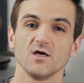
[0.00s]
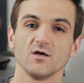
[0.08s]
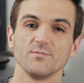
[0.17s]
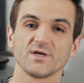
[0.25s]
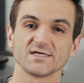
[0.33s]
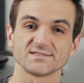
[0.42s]

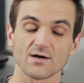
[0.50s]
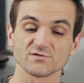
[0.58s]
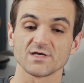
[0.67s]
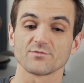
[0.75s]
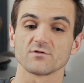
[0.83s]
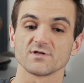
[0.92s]
Because I was
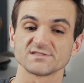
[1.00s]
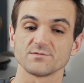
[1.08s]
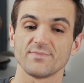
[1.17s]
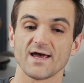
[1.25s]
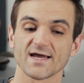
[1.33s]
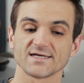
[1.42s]
able to listen
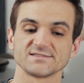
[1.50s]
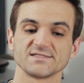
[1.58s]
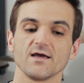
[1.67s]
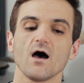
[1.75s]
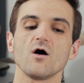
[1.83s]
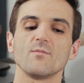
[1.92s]
back and say,
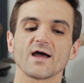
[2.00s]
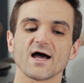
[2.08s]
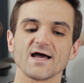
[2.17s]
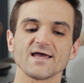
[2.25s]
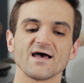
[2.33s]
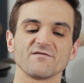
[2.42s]
oh, my
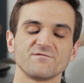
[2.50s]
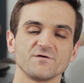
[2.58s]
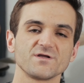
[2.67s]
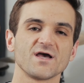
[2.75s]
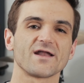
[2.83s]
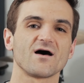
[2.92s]
hi-hat
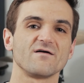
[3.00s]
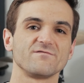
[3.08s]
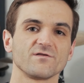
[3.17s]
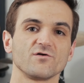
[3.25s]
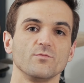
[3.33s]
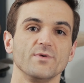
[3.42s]
foot got off a
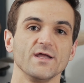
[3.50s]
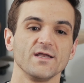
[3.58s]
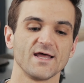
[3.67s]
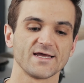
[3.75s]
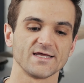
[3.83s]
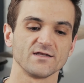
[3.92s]
little bit, and
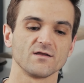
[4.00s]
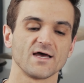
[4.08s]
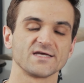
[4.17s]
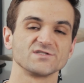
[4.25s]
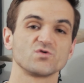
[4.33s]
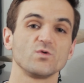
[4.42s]
I
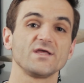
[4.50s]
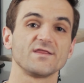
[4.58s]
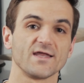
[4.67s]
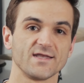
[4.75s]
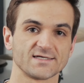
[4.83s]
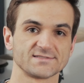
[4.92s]
can tweak
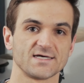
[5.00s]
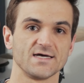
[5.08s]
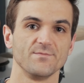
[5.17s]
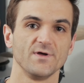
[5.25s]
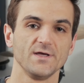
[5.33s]
that next time.